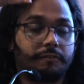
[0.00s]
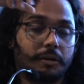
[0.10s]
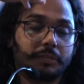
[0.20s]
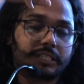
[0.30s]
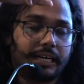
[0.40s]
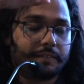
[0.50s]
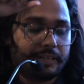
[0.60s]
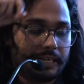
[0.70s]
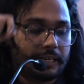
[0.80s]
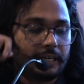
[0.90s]
from the start we
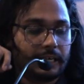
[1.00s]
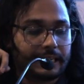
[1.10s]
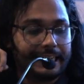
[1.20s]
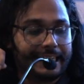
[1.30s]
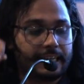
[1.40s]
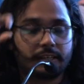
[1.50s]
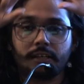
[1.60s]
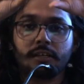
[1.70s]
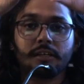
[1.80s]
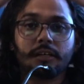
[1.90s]
are reading
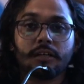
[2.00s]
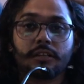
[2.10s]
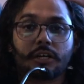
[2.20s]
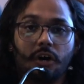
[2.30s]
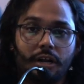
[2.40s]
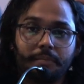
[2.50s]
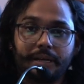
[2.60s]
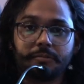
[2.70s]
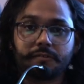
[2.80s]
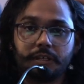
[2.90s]
the column
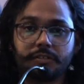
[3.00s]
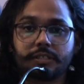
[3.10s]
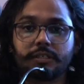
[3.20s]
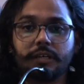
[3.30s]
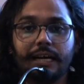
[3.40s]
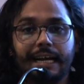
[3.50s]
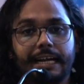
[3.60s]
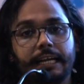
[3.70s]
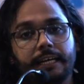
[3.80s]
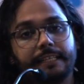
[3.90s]
names first,
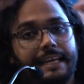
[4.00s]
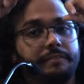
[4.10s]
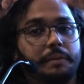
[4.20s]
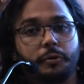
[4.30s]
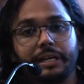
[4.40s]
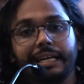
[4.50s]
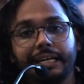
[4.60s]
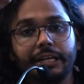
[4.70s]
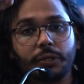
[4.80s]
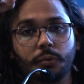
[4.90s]
and then we are putting it
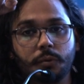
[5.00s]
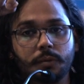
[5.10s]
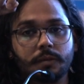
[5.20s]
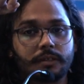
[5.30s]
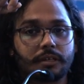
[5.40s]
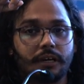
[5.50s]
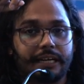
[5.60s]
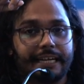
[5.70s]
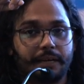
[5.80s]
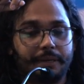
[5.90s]
into a
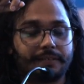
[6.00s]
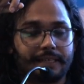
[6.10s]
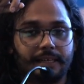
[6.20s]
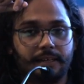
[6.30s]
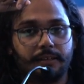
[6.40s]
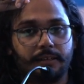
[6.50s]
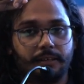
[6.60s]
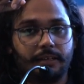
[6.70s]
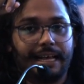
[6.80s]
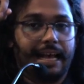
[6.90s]
database.
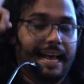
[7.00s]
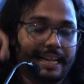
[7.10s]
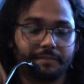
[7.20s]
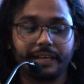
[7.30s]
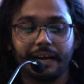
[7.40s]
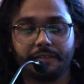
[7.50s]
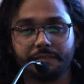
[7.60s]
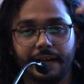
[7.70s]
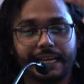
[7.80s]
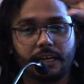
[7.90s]
And we have
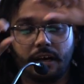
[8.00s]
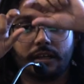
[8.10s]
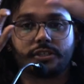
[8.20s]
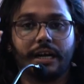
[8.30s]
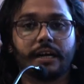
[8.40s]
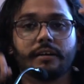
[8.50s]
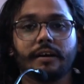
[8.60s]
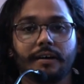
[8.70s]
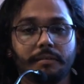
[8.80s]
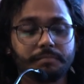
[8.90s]
defined a chunk,
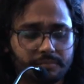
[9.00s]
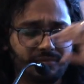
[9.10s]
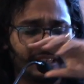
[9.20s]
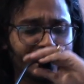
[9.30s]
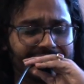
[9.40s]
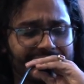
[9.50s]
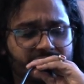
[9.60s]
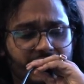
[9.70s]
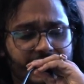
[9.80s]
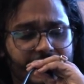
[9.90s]
I think it's
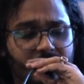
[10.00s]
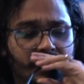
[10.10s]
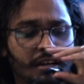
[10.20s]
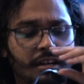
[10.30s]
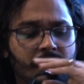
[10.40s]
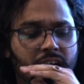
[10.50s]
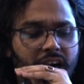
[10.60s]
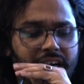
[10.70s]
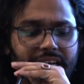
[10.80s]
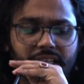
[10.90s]

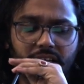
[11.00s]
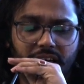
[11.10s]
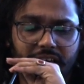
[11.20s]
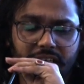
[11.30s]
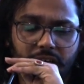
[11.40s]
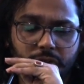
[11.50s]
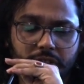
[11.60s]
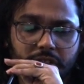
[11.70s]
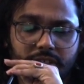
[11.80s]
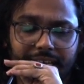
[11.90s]

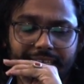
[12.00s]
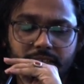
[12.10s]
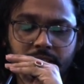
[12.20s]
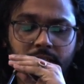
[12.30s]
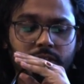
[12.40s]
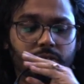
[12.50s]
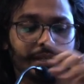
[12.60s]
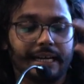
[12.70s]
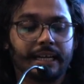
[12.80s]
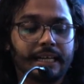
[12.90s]
100,000 size, so
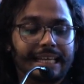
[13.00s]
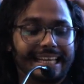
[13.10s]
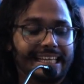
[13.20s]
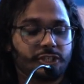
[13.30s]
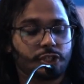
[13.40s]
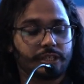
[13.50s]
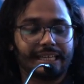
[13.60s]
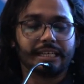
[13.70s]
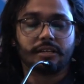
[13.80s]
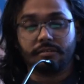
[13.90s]
that each
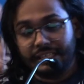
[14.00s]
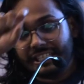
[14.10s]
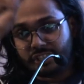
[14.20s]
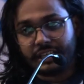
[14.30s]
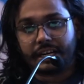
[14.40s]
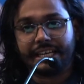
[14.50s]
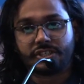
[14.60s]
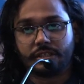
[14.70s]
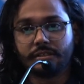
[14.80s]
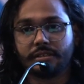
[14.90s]

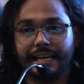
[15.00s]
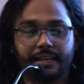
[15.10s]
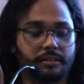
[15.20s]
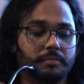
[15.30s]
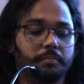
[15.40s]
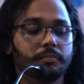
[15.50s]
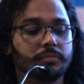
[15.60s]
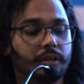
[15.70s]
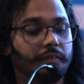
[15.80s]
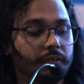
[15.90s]
iteration that
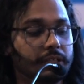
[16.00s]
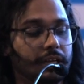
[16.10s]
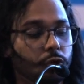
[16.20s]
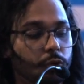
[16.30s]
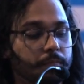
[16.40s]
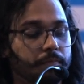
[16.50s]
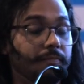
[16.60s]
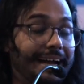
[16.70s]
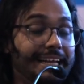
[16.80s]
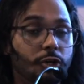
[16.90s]
the loop,
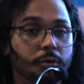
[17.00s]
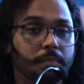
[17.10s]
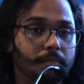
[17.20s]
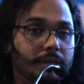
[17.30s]
while loop